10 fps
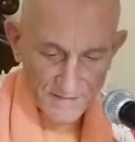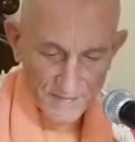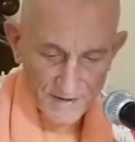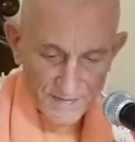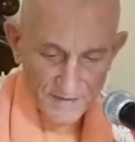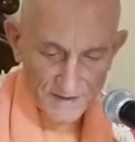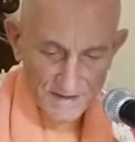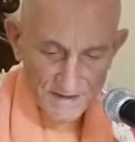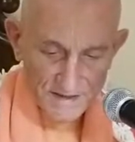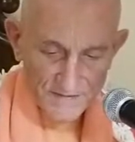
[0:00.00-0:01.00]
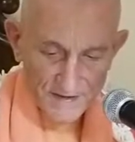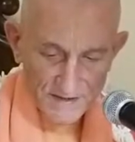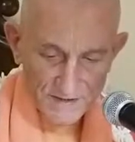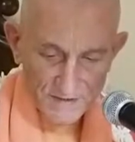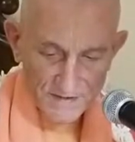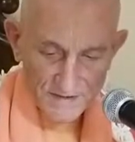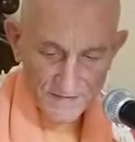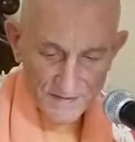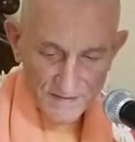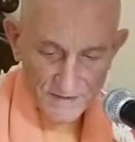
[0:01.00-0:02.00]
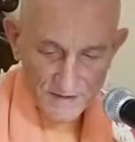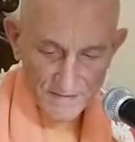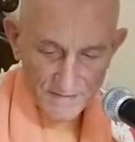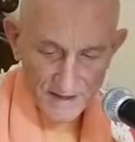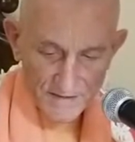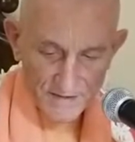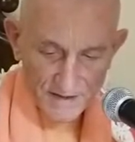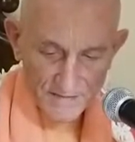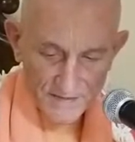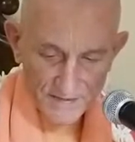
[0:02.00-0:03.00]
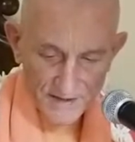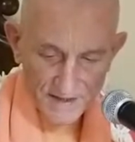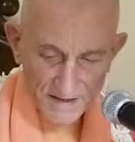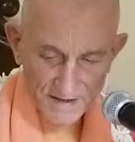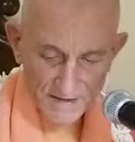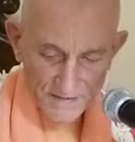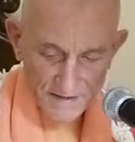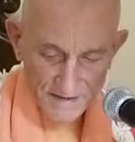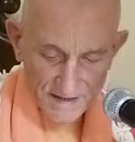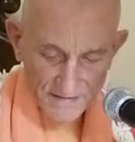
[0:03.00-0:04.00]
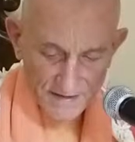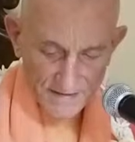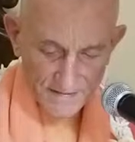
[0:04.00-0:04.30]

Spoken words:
Purport. This is the verse quoted from the Srimad Bhagavatam 3:33-7.